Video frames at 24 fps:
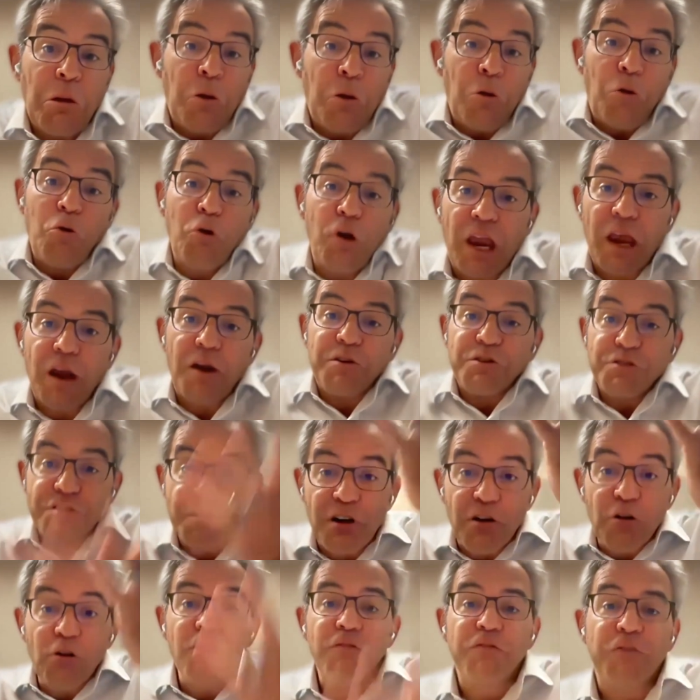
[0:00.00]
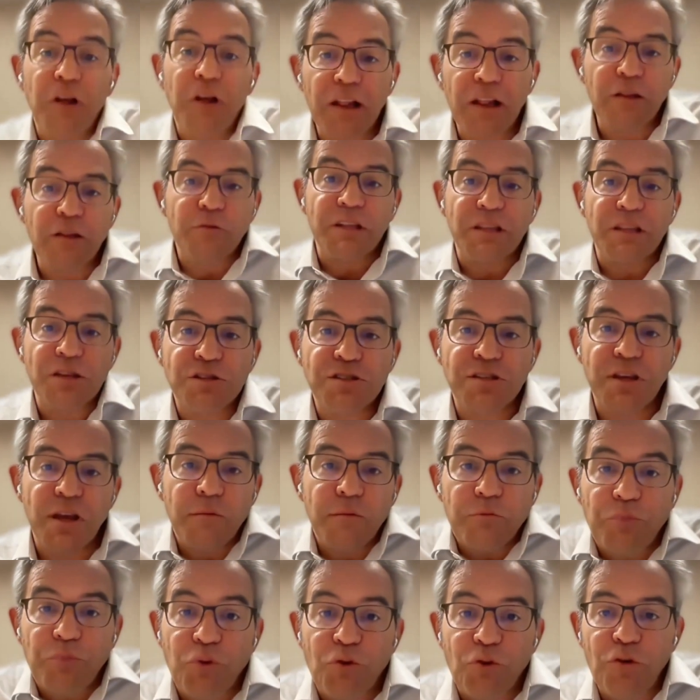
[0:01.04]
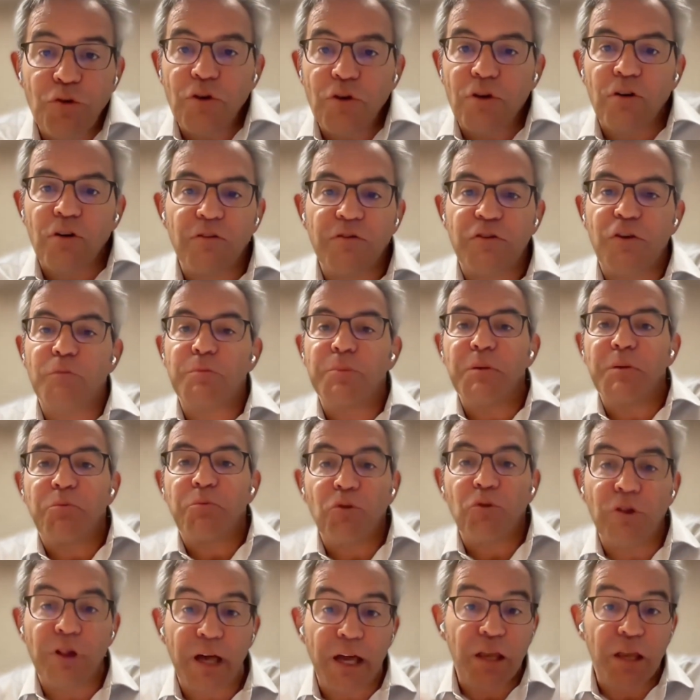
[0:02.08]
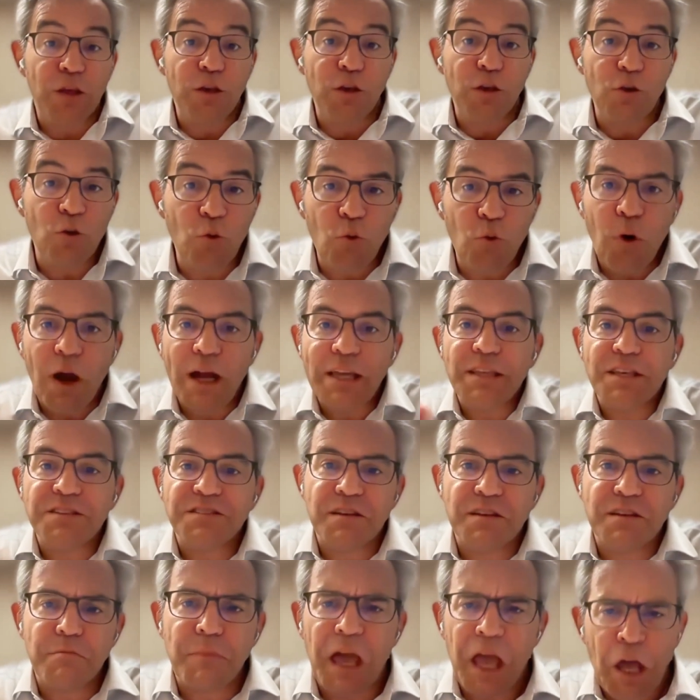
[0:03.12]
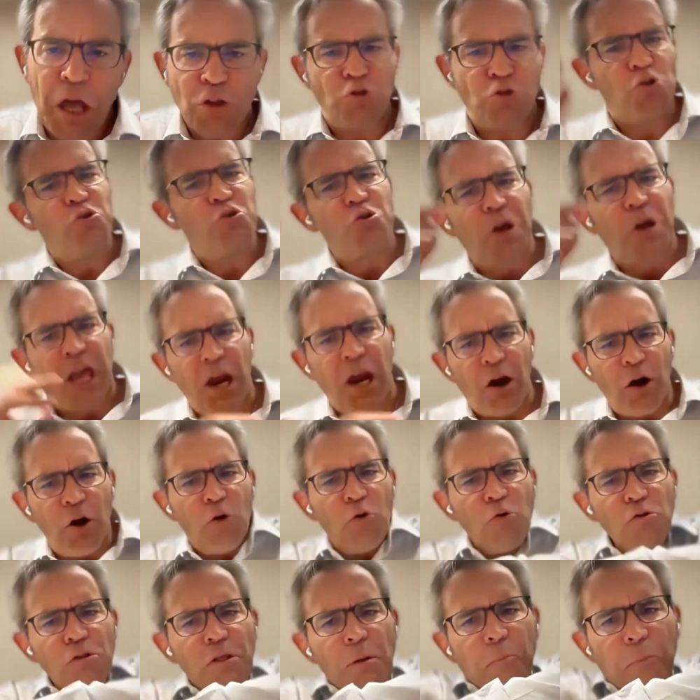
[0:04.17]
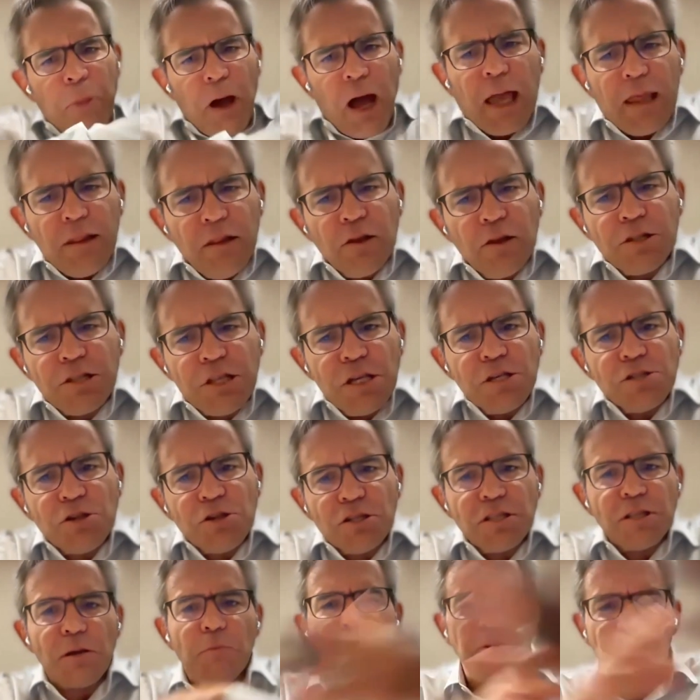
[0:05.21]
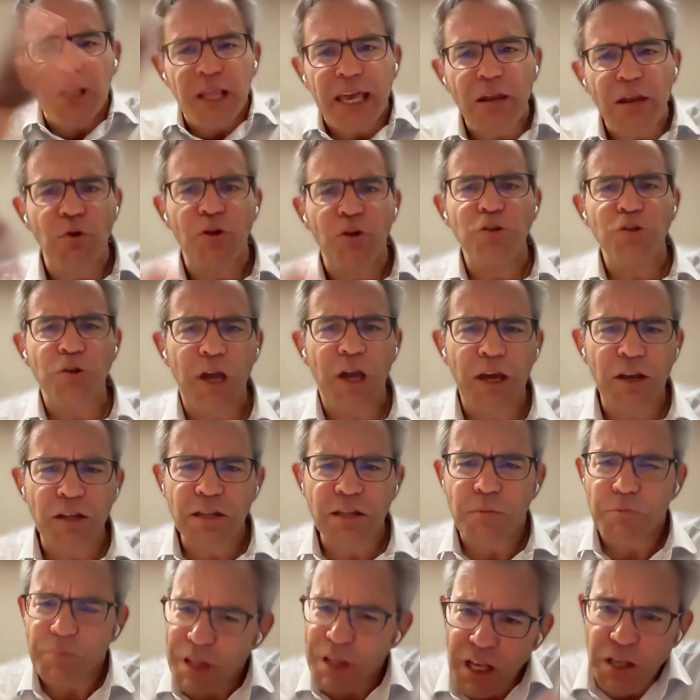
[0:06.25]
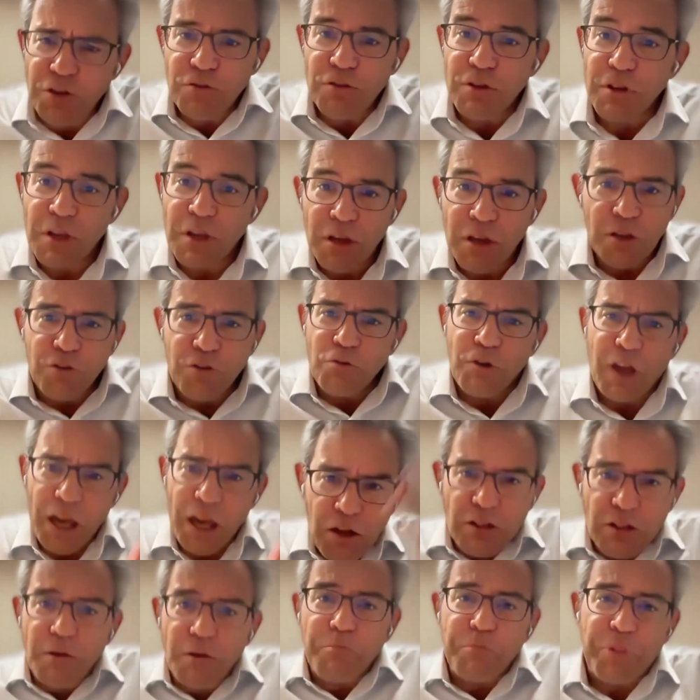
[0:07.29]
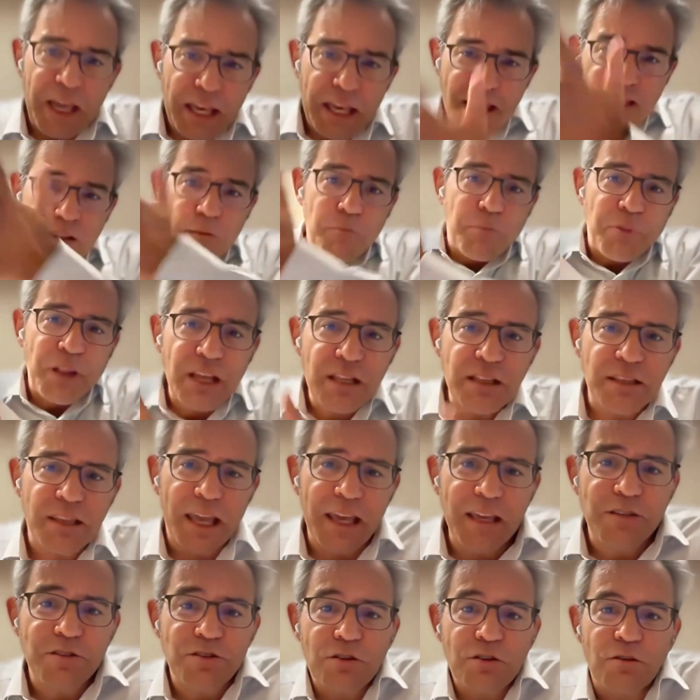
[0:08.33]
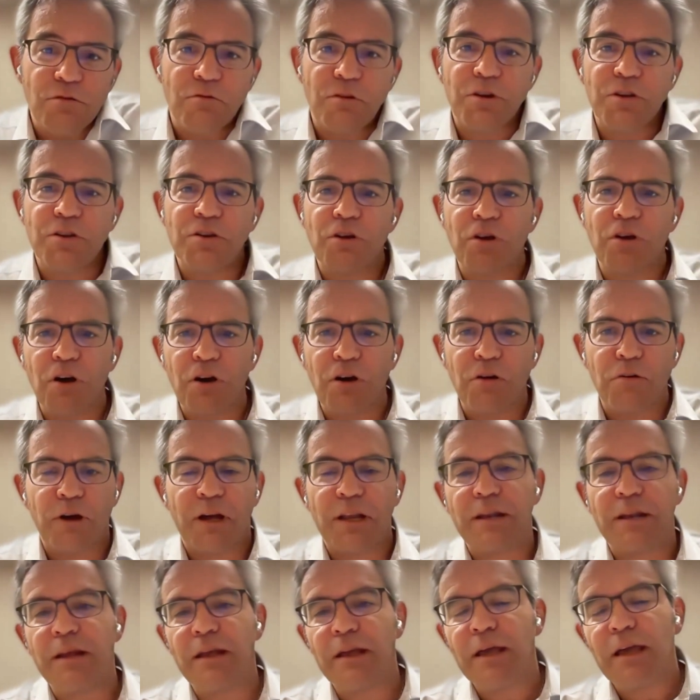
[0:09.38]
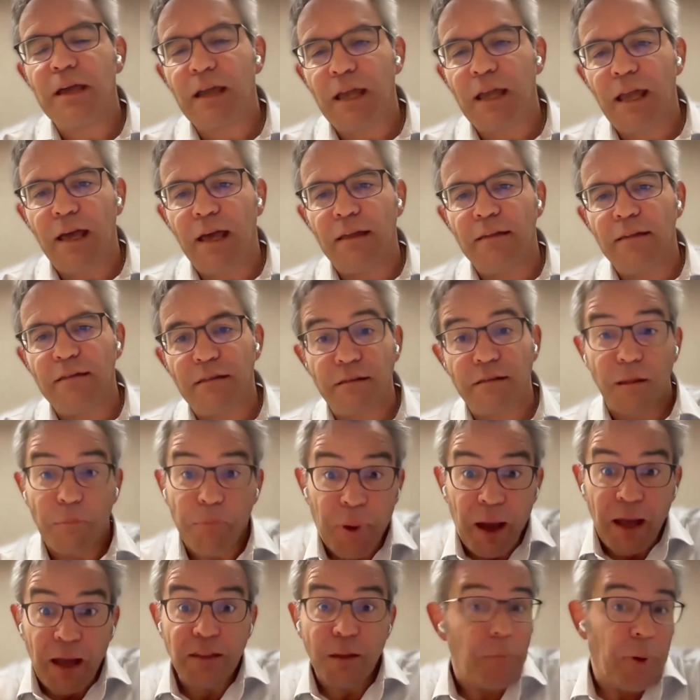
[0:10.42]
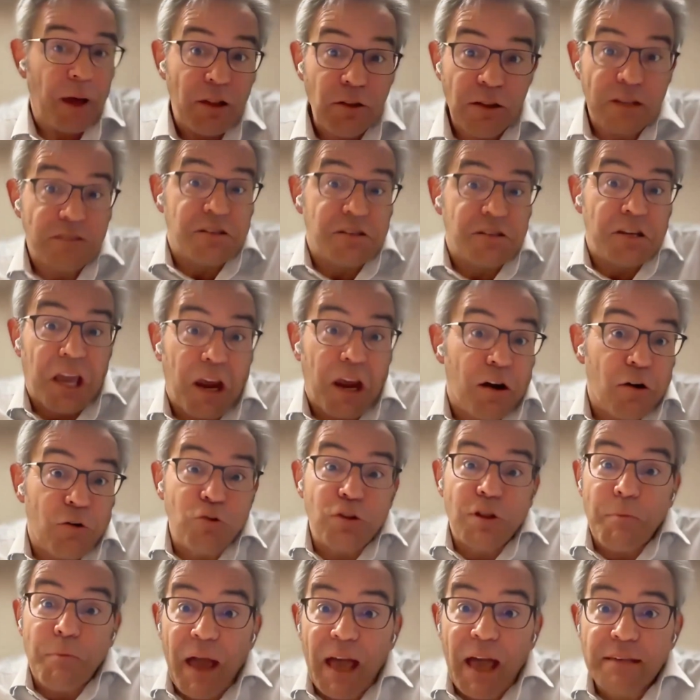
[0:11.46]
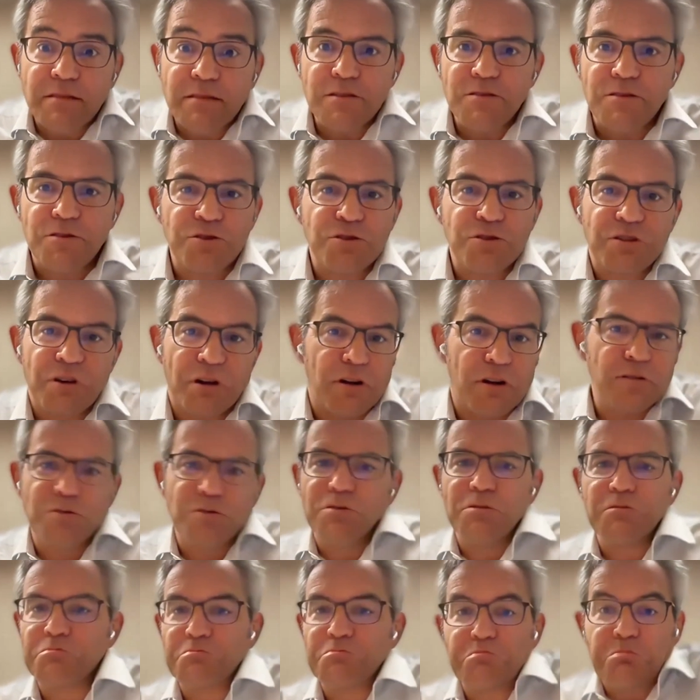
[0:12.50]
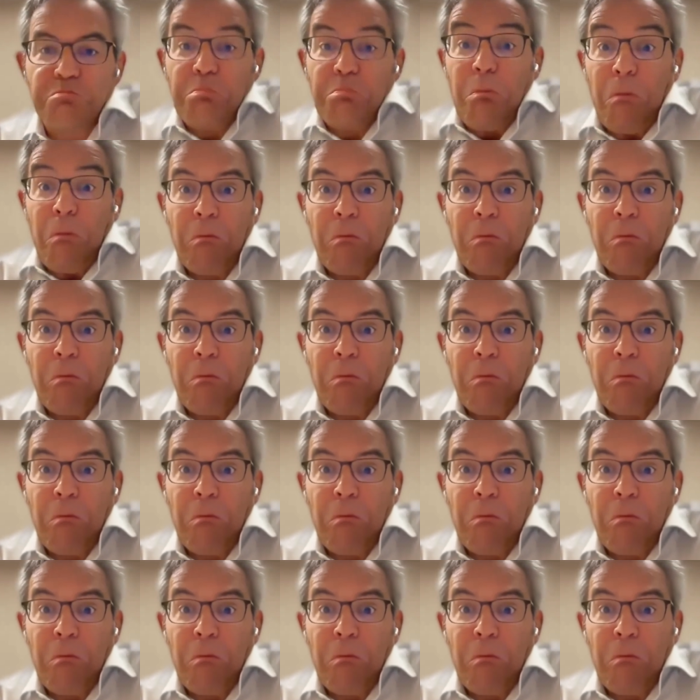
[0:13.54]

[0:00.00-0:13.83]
Who cares? They're all following the same protocol for people like you. Why does it matter? Do you care who the pilot is on the plane when you get on the plane? You get on the plane and the plane takes you where you go. And the pilot doesn't care who the passengers are. So